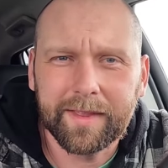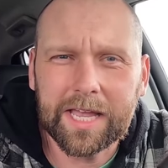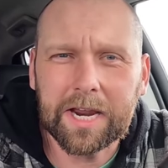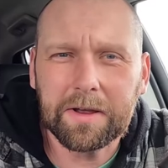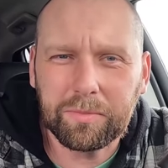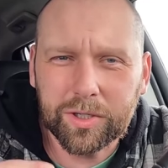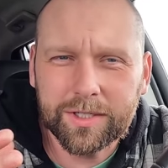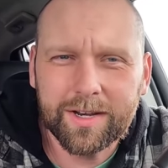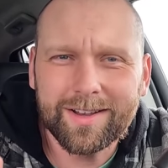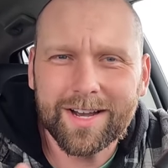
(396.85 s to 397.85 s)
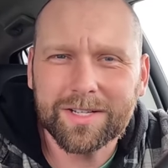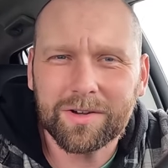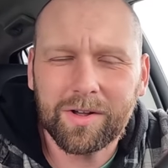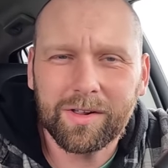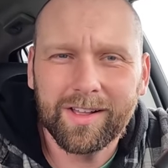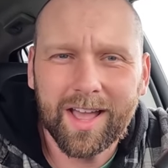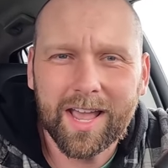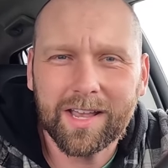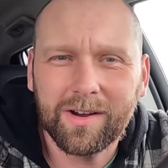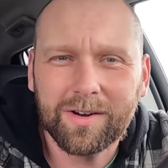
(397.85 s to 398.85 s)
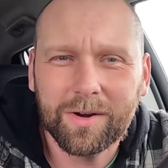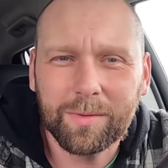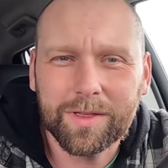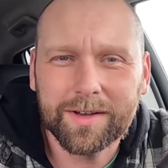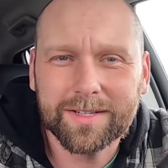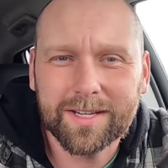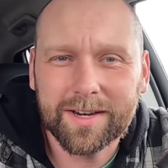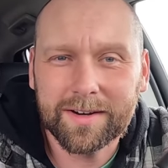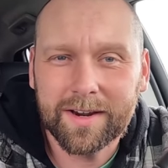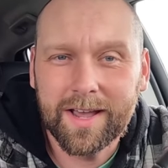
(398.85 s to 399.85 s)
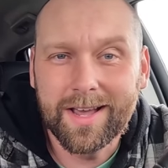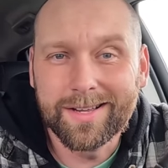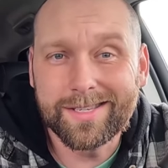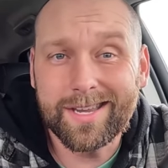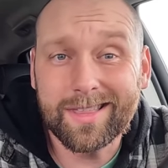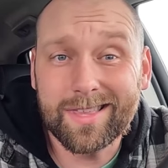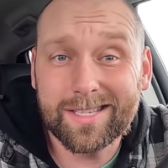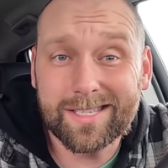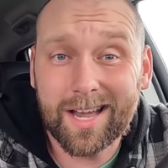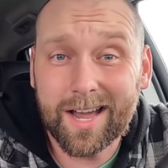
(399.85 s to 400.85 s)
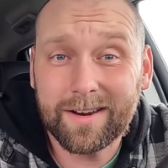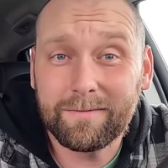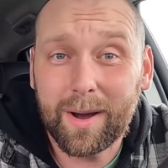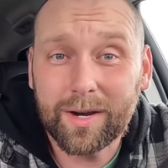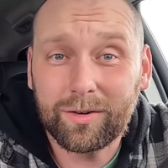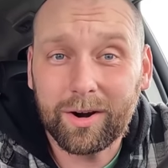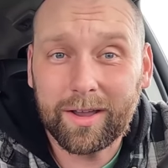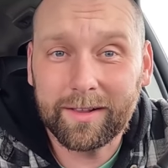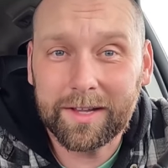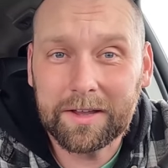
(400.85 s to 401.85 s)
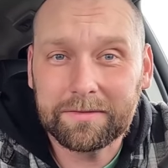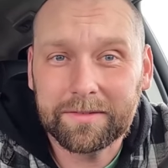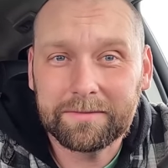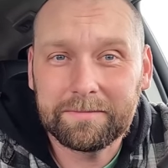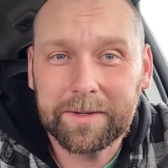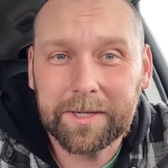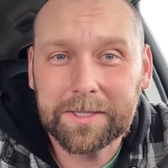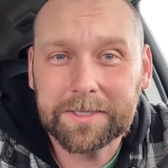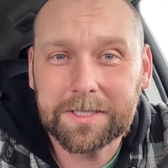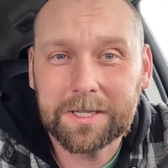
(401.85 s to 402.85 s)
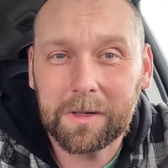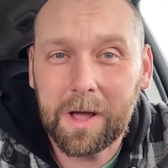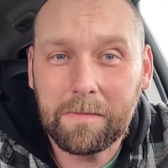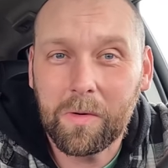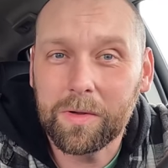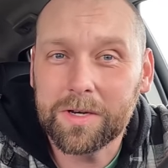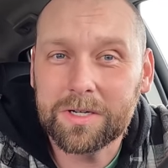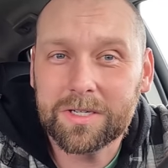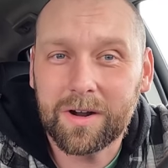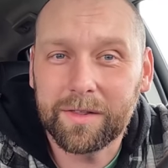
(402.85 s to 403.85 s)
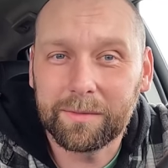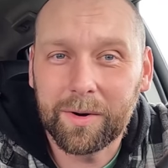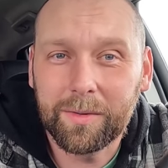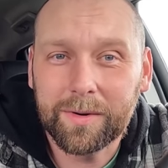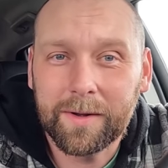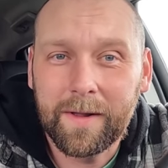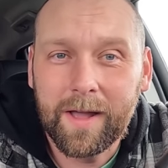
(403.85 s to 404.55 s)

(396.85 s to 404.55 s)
And I appreciate you guys all hanging out here with us and seeing this side of my trucking life because it's a lot more than just on the road.